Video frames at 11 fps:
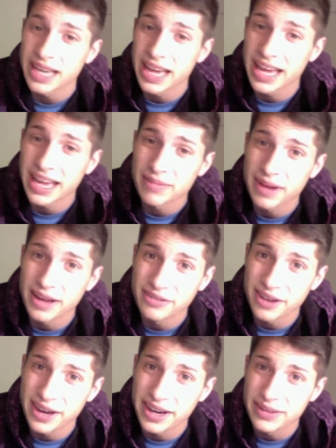and my
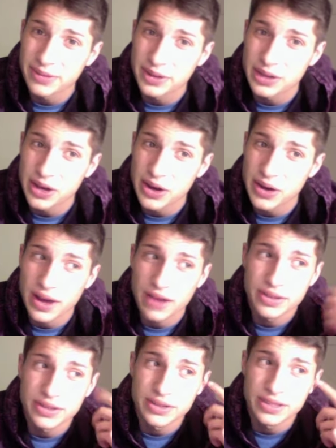friend would go every
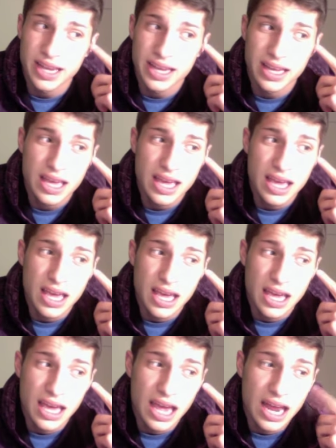Tuesday.
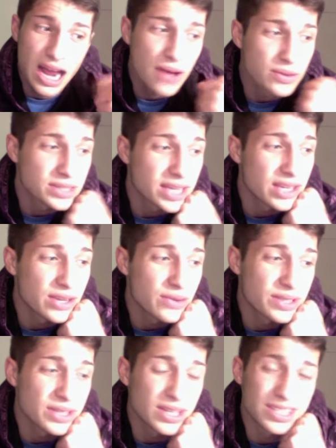And I will tell you, we
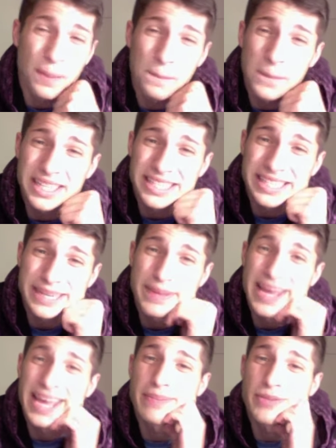saw some pretty
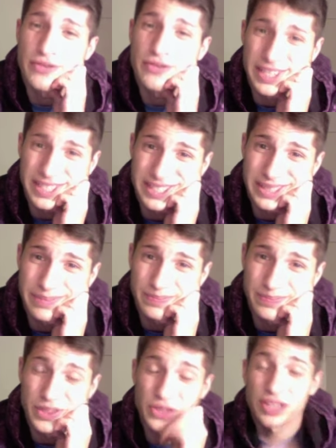bad movies.
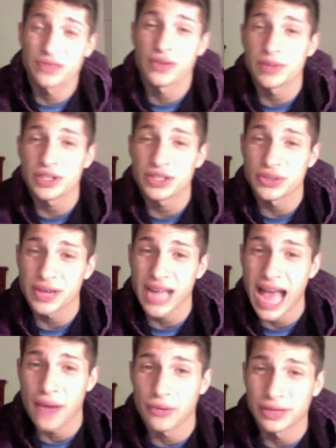Transformers 3,
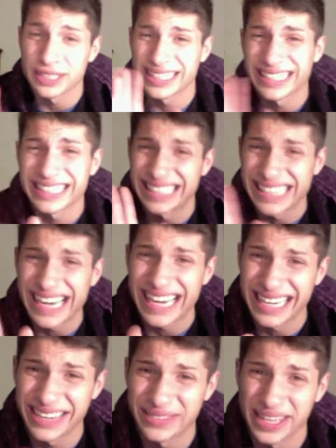I was not
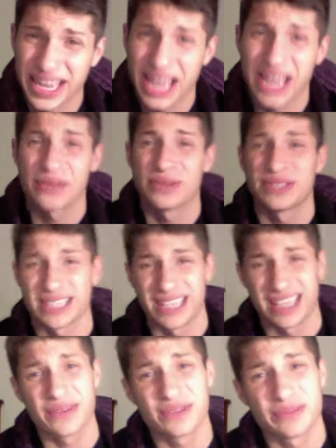having. It was,
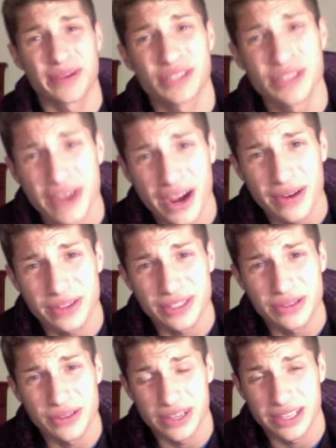it was about two hours too
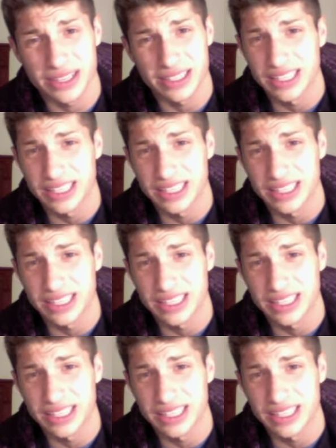long,